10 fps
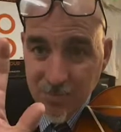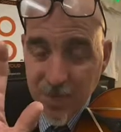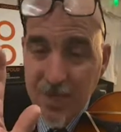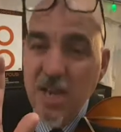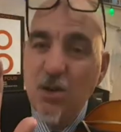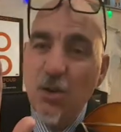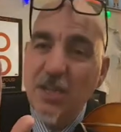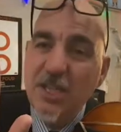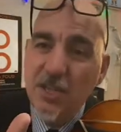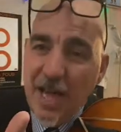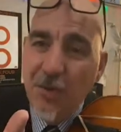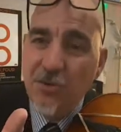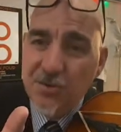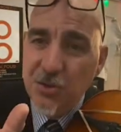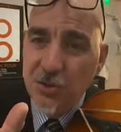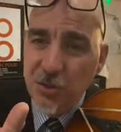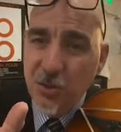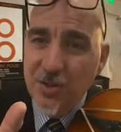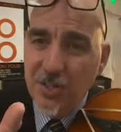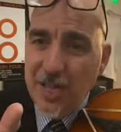Now go a little out of tune. Go
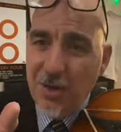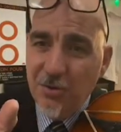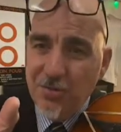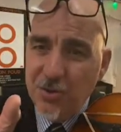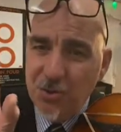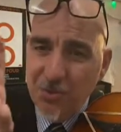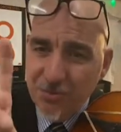a little out of tune.